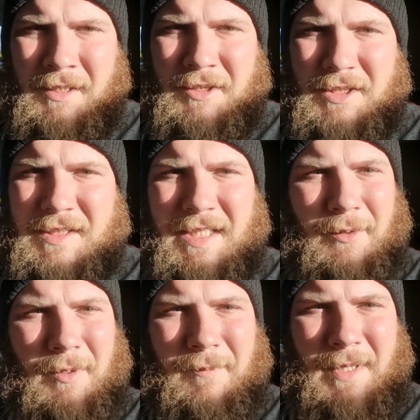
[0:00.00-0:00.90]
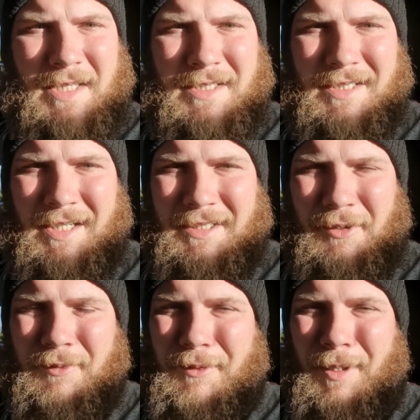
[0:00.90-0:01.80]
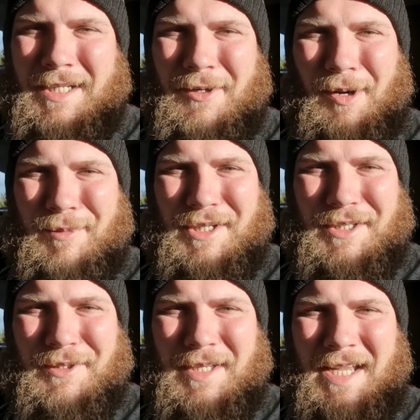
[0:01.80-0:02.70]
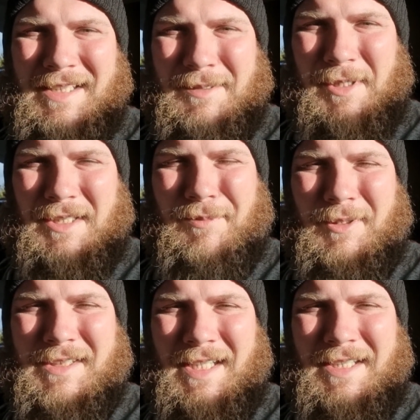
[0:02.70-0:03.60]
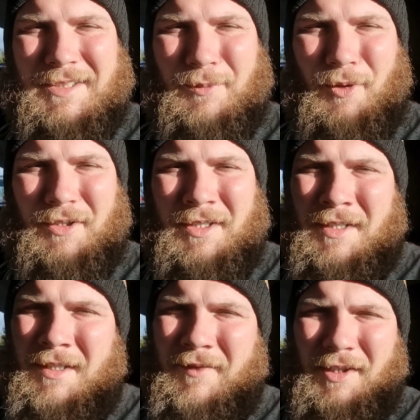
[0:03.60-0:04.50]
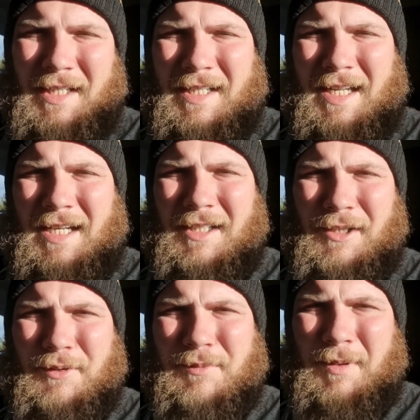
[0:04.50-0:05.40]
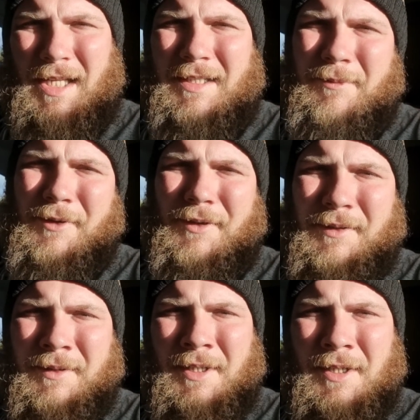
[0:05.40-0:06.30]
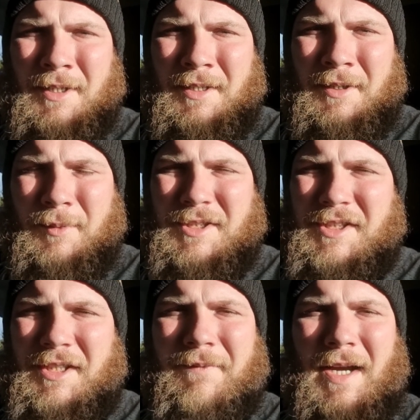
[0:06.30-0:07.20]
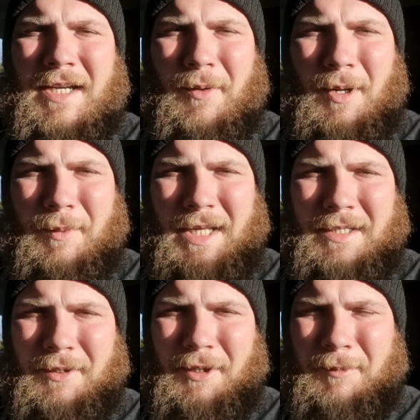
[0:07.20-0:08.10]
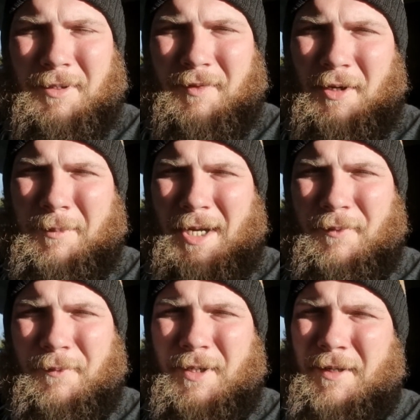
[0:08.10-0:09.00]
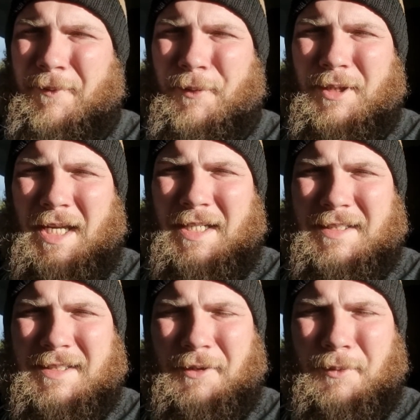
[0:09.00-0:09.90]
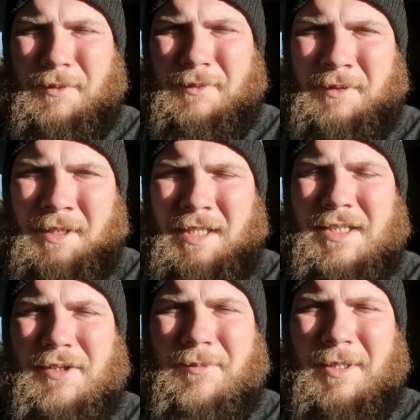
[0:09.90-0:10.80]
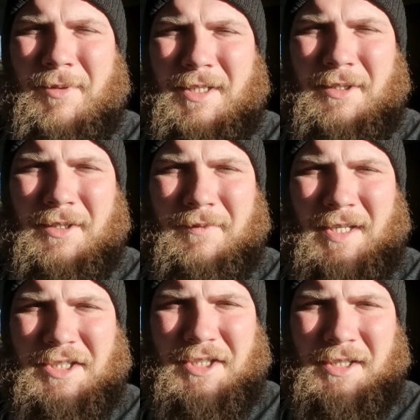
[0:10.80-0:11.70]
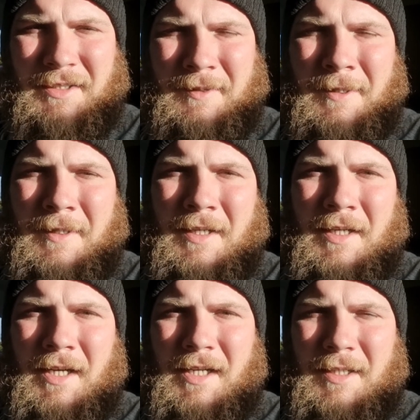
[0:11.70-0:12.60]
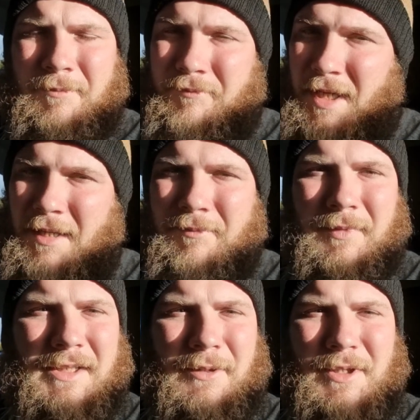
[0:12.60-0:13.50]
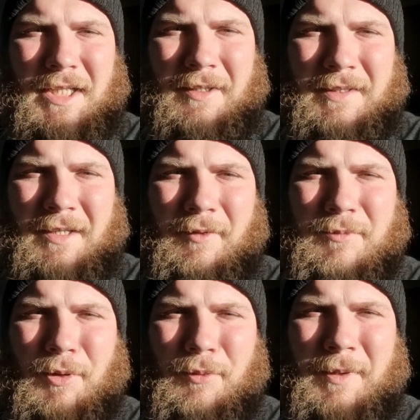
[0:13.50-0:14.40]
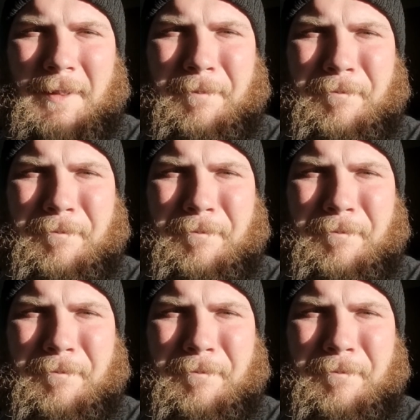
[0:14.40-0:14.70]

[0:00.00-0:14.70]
Just stick with me. I don't quite know what I'm going to do yet. It's a bit spontaneous one. Got like a kind of loose plan, but we're just going to find out where we end up. I've got about 3 or 4 days, so it should be a pretty good adventure. Yeah, let's go check out the Devil's Pulpit.